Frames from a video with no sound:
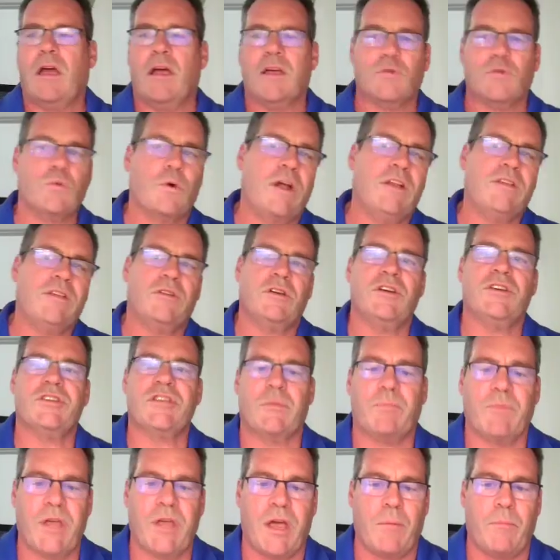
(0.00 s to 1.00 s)
as we're entering
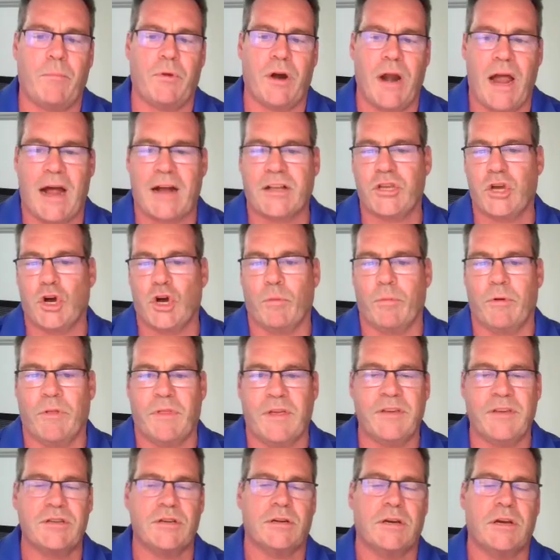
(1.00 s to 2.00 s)
September and October,
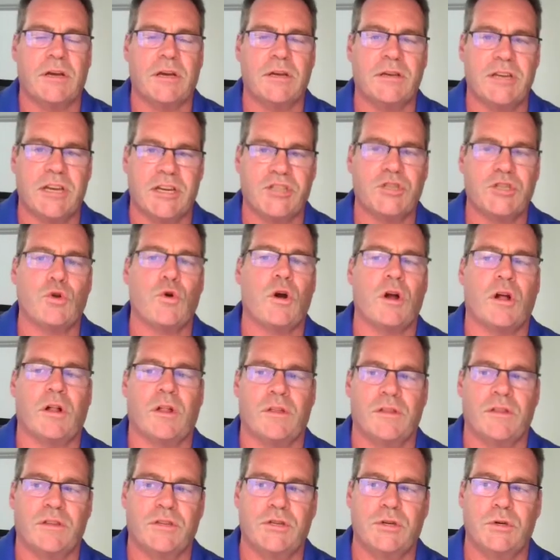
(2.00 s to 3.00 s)
these are
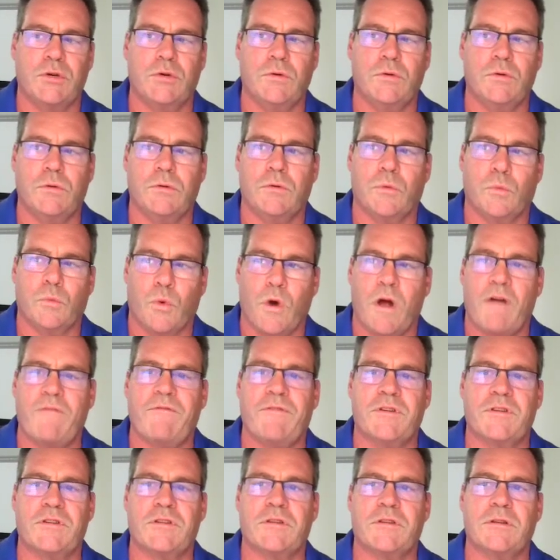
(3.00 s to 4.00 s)
historically the two
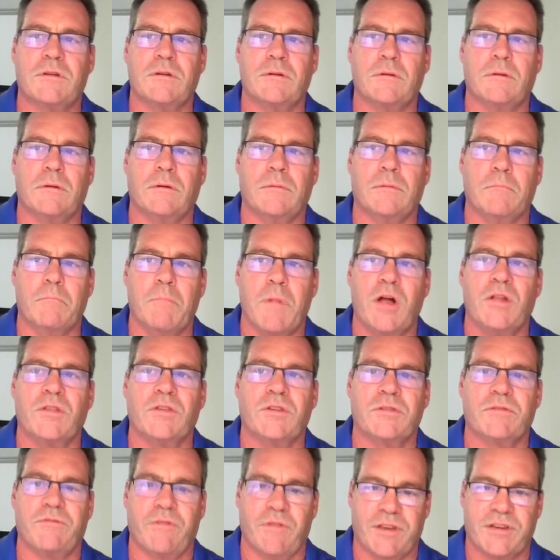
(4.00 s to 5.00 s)
roughest
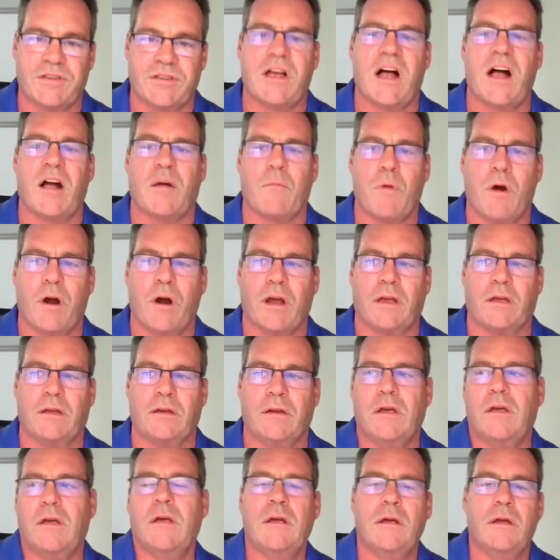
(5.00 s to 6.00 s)
months for the stock
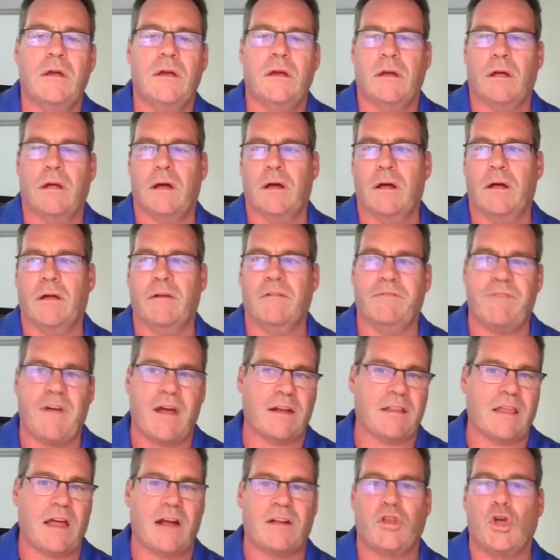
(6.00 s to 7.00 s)
market. In
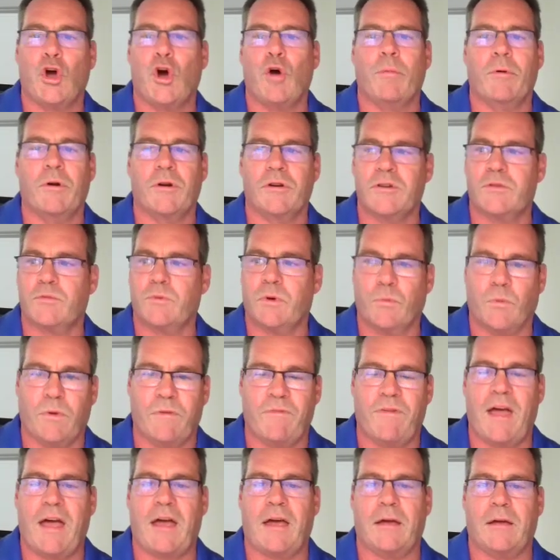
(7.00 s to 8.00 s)
fact, October is when
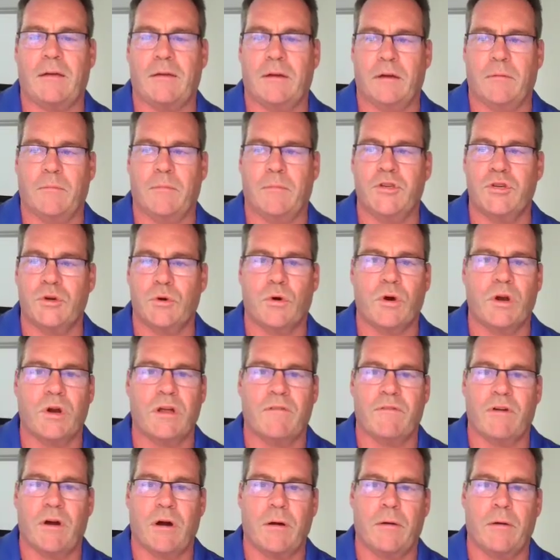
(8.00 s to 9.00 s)
we've had a
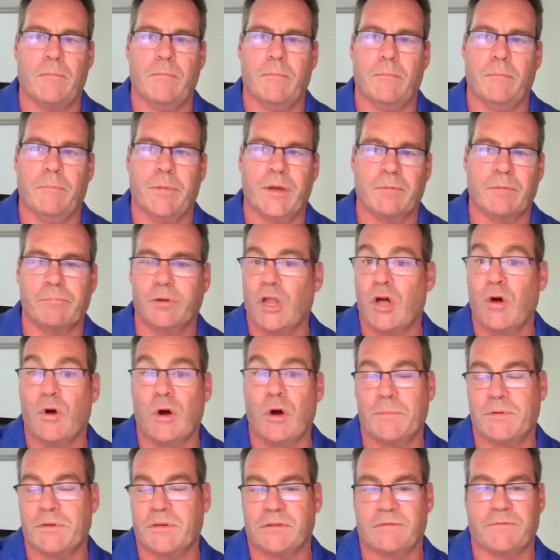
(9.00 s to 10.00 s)
majority of our big
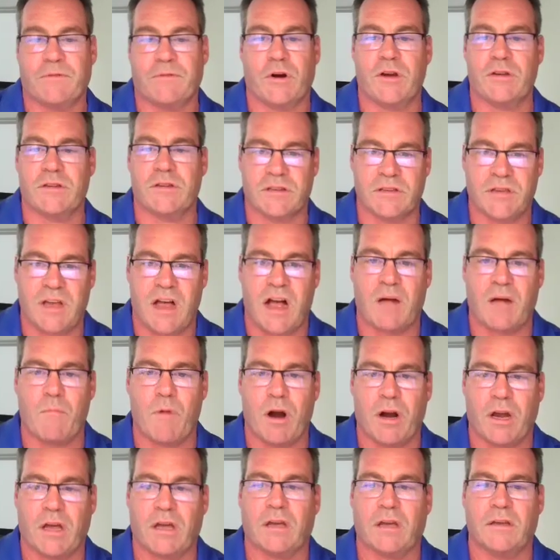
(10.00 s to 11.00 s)
blowups as far as the stock
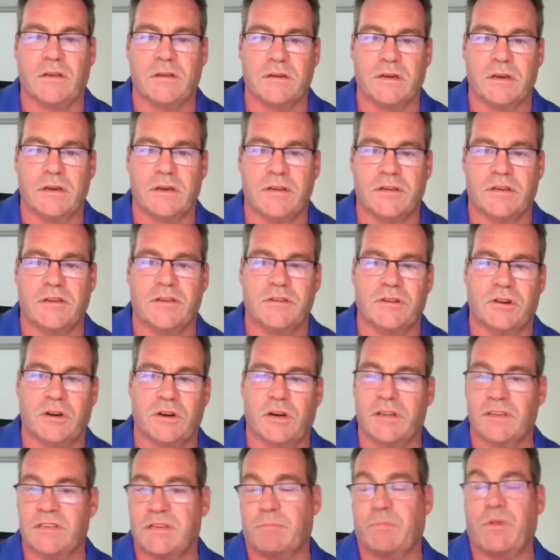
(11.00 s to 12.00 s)
market is
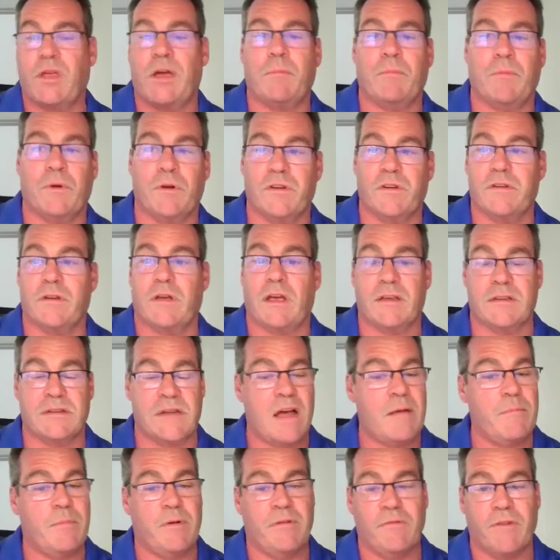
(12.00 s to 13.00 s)
concerned, and September has
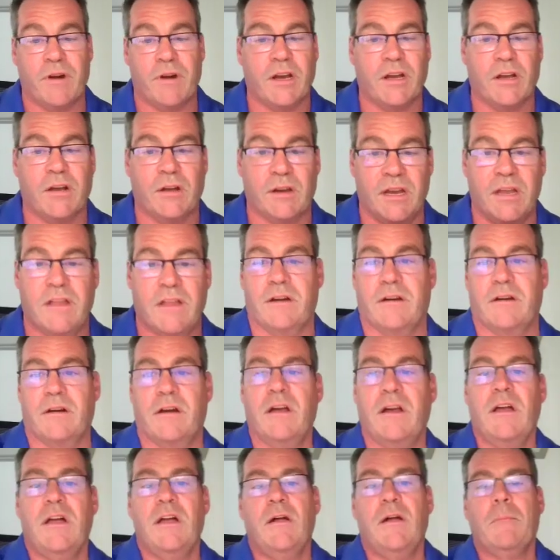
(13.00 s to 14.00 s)
not been very good either.